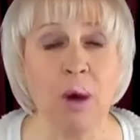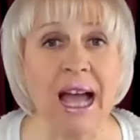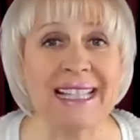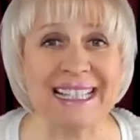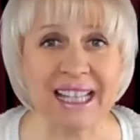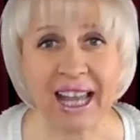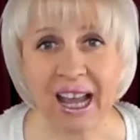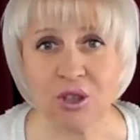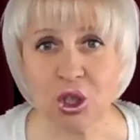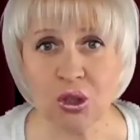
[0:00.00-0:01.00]
Why did they
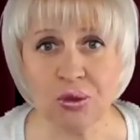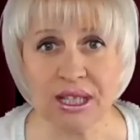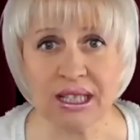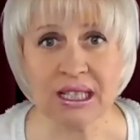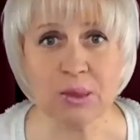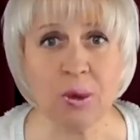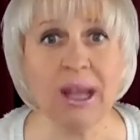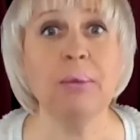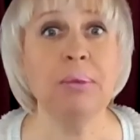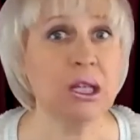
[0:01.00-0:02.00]
have to use it this
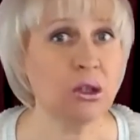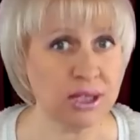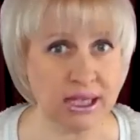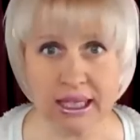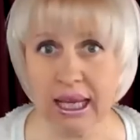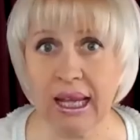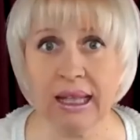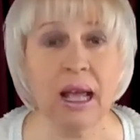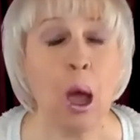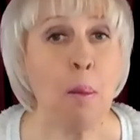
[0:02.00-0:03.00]
way? Because
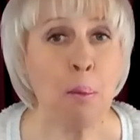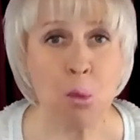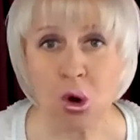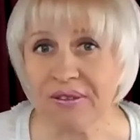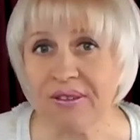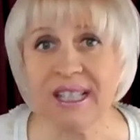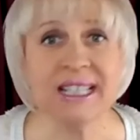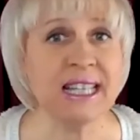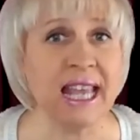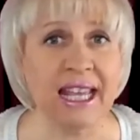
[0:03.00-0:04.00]
again,
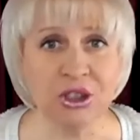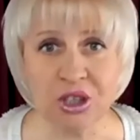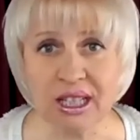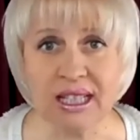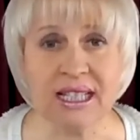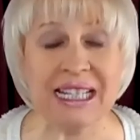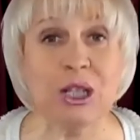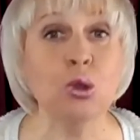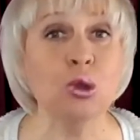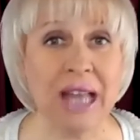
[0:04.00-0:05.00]
Morpheus and
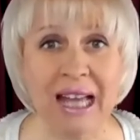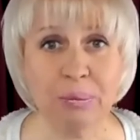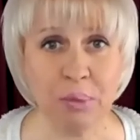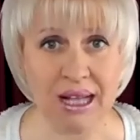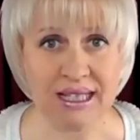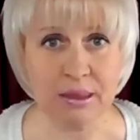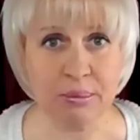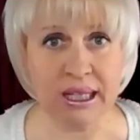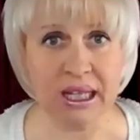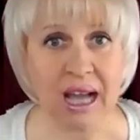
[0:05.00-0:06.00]
Trinity could not
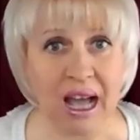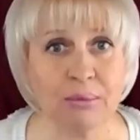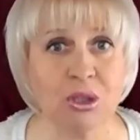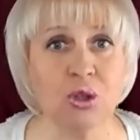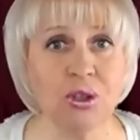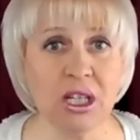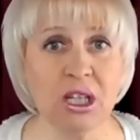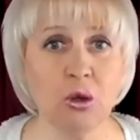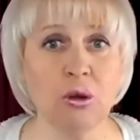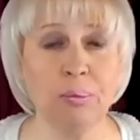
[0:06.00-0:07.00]
possibly come to
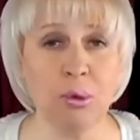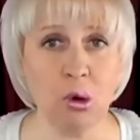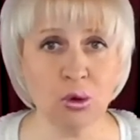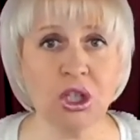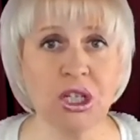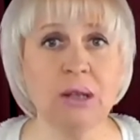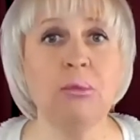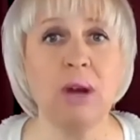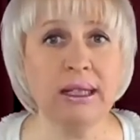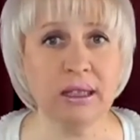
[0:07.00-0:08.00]
Neo, approach
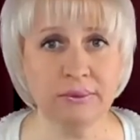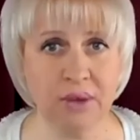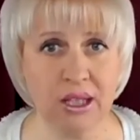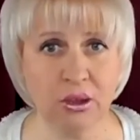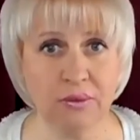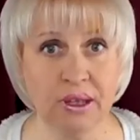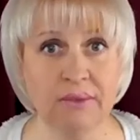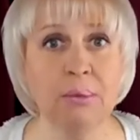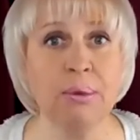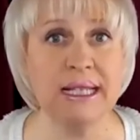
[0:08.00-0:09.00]
him right in front of
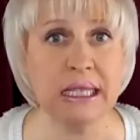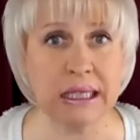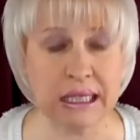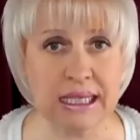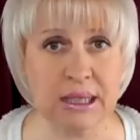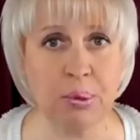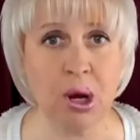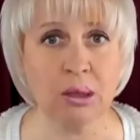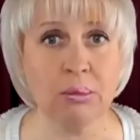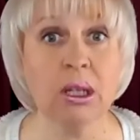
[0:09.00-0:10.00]
everybody in his
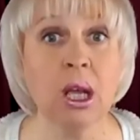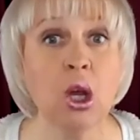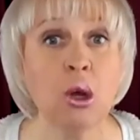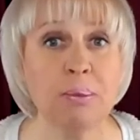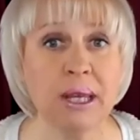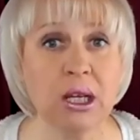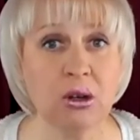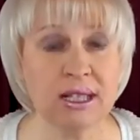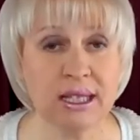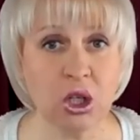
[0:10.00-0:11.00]
apartment
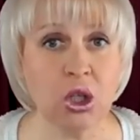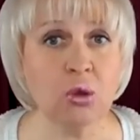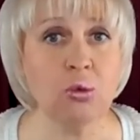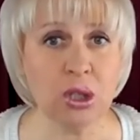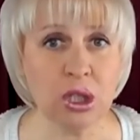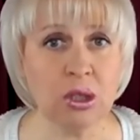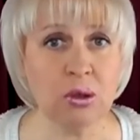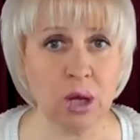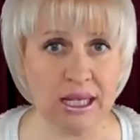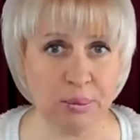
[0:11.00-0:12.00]
because they knew
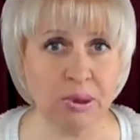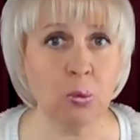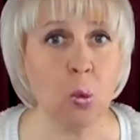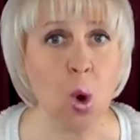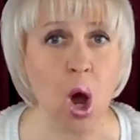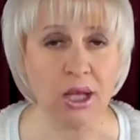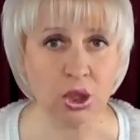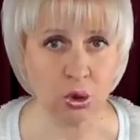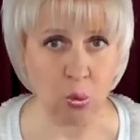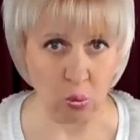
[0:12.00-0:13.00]
Neo has been
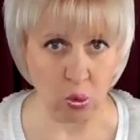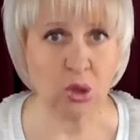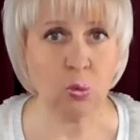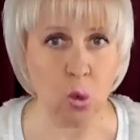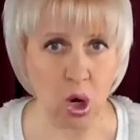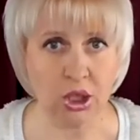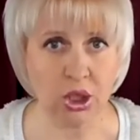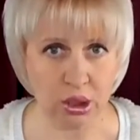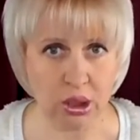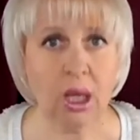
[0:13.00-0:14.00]
watched or was
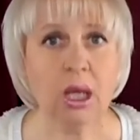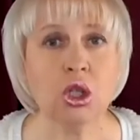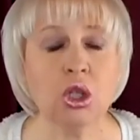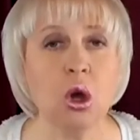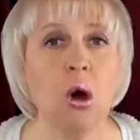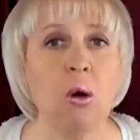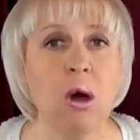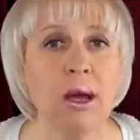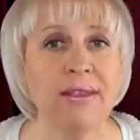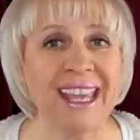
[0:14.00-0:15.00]
watched
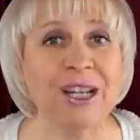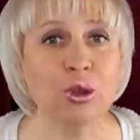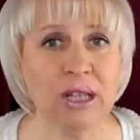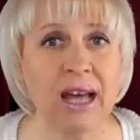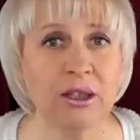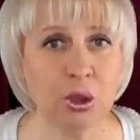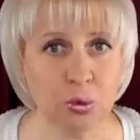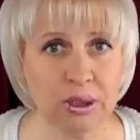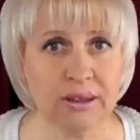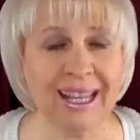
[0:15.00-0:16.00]
so they could not
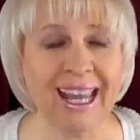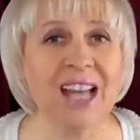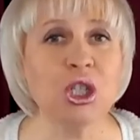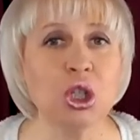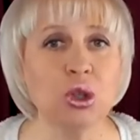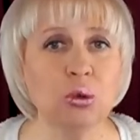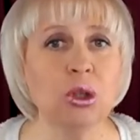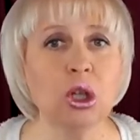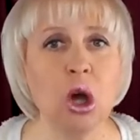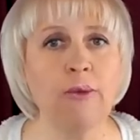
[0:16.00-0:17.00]
do it. They had to do
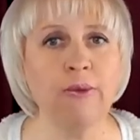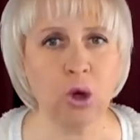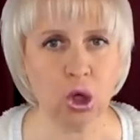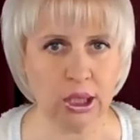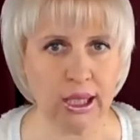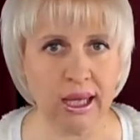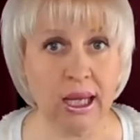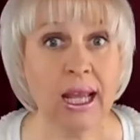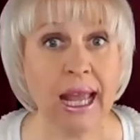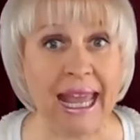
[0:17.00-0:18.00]
it covertly.
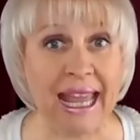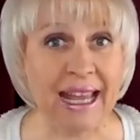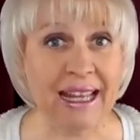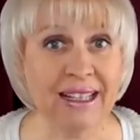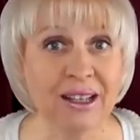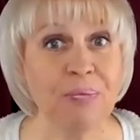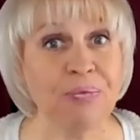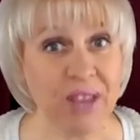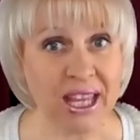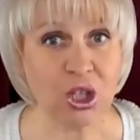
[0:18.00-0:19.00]
And
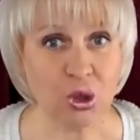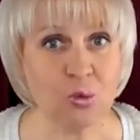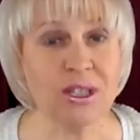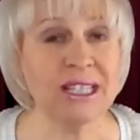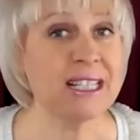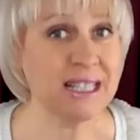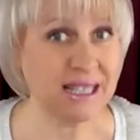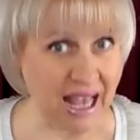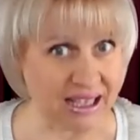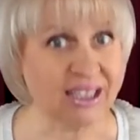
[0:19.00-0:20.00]
they used this
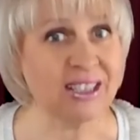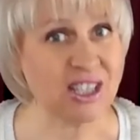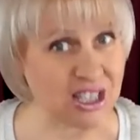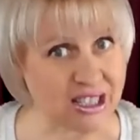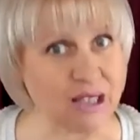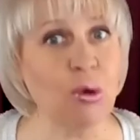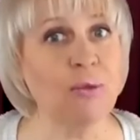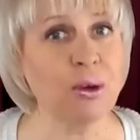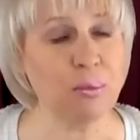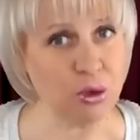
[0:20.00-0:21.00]
subtle system
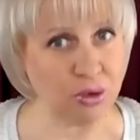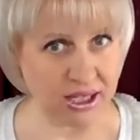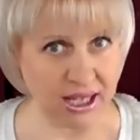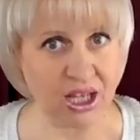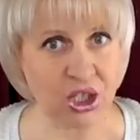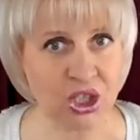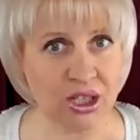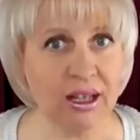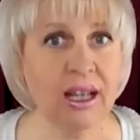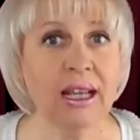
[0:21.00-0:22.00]
of
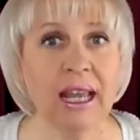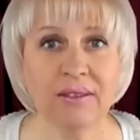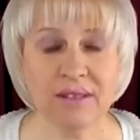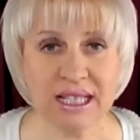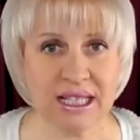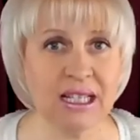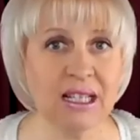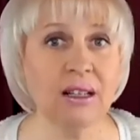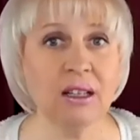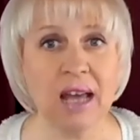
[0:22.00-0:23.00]
communication and they
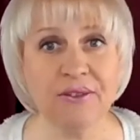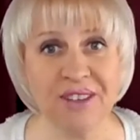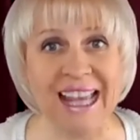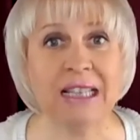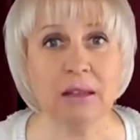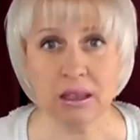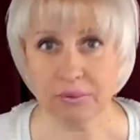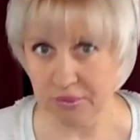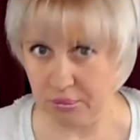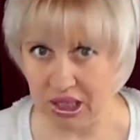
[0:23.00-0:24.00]
still conveyed the
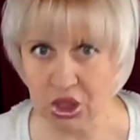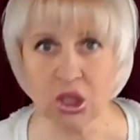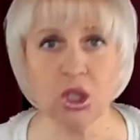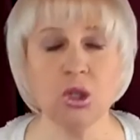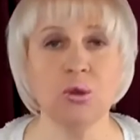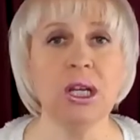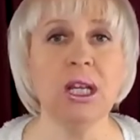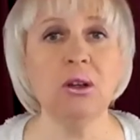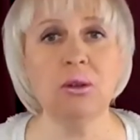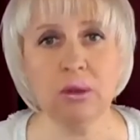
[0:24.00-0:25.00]
information to
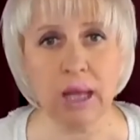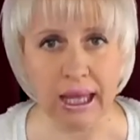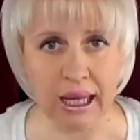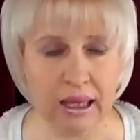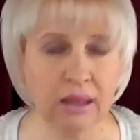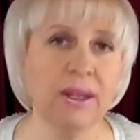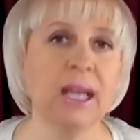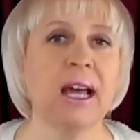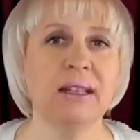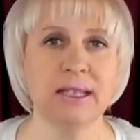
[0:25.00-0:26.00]
Neo and they
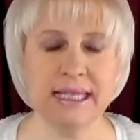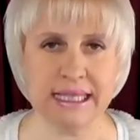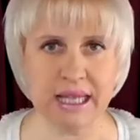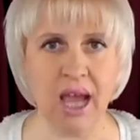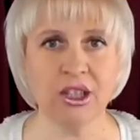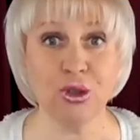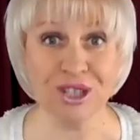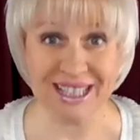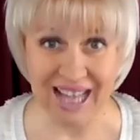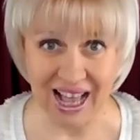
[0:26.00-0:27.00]
got the desired
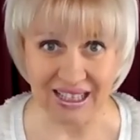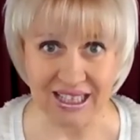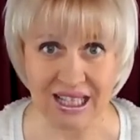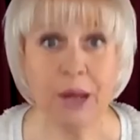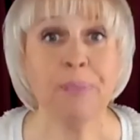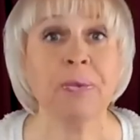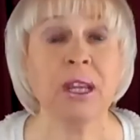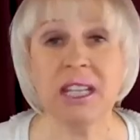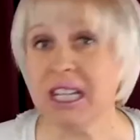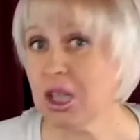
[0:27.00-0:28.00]
results.
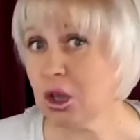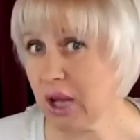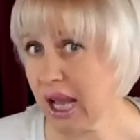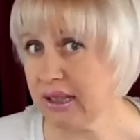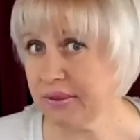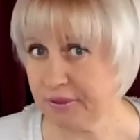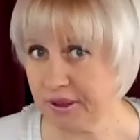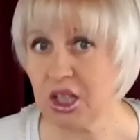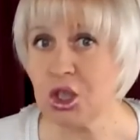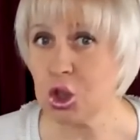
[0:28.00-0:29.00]
Neo had a
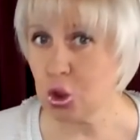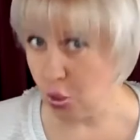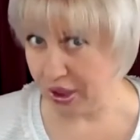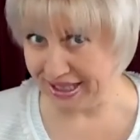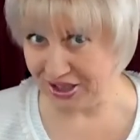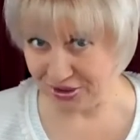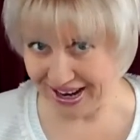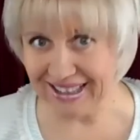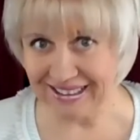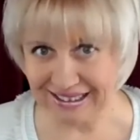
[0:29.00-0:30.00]
free choice,
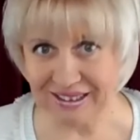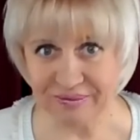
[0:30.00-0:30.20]
right?